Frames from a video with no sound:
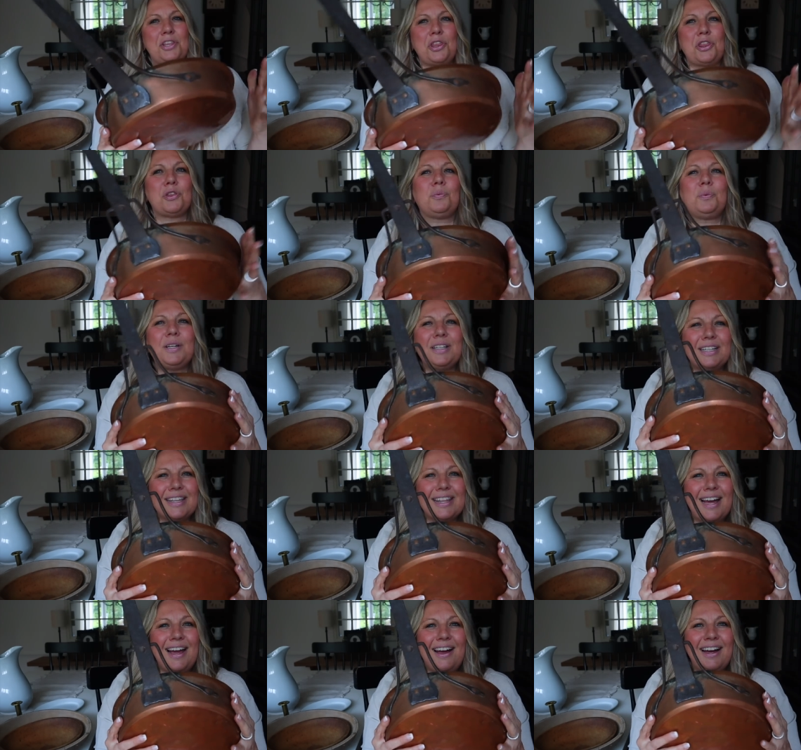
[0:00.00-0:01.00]
the thrill of
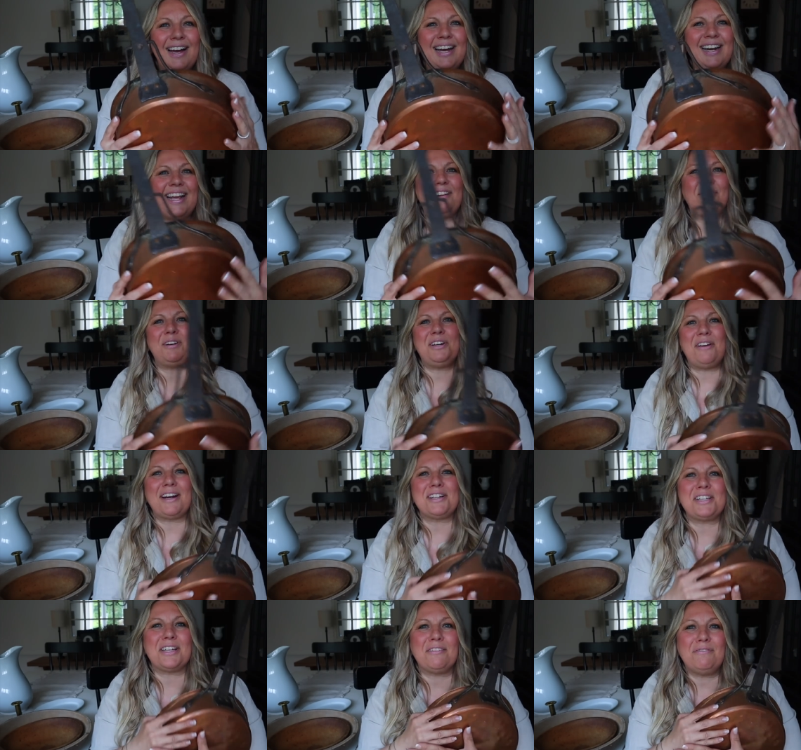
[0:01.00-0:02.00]
the hunt and when you
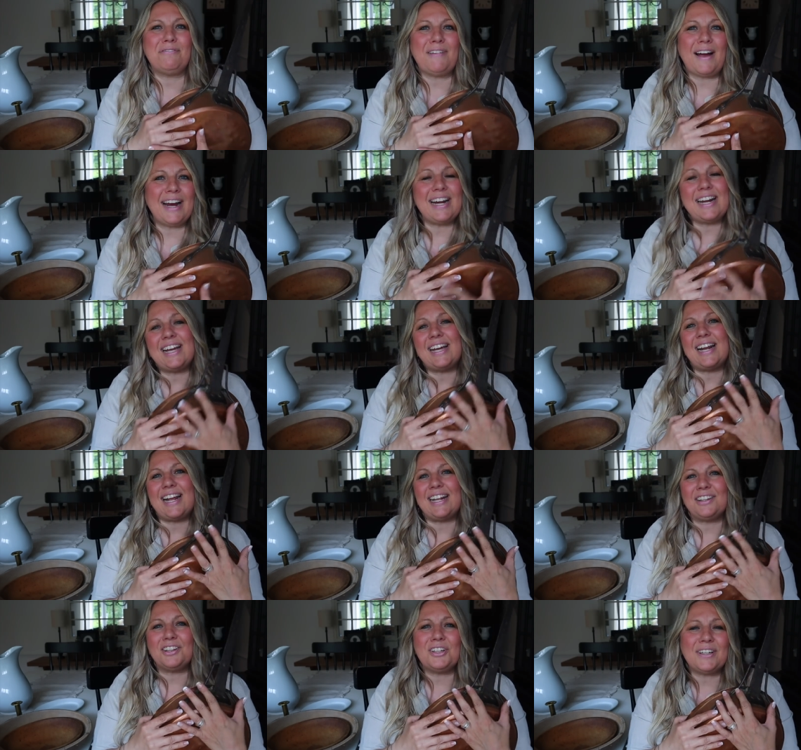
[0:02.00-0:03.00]
actually can find it
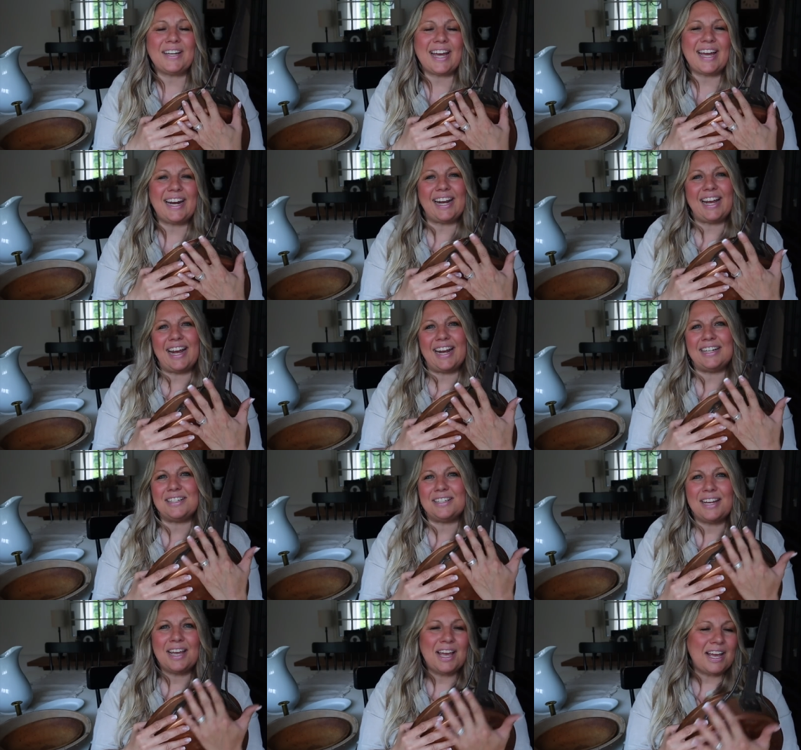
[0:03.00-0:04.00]
and look at it
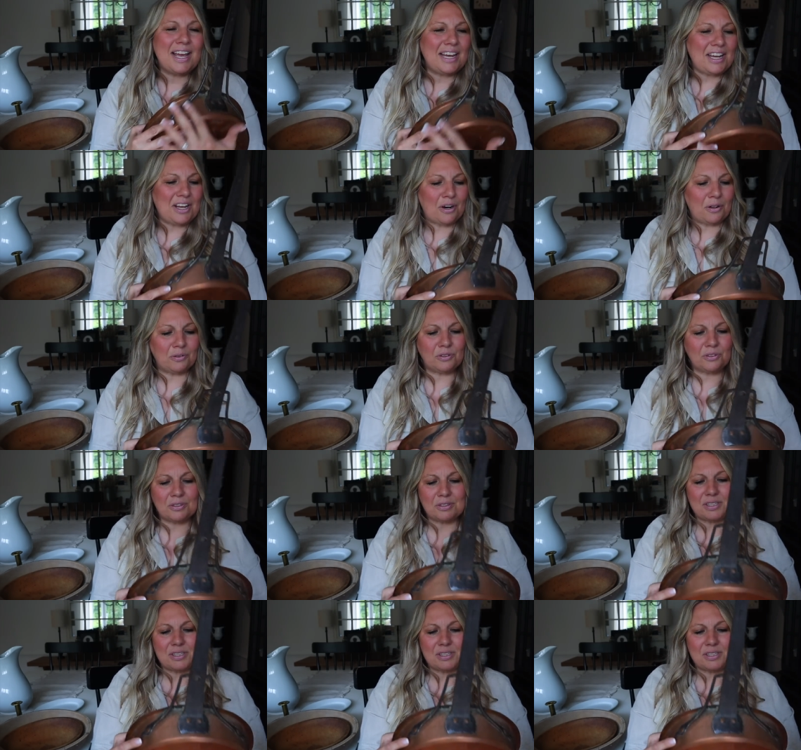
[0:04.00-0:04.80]
and you know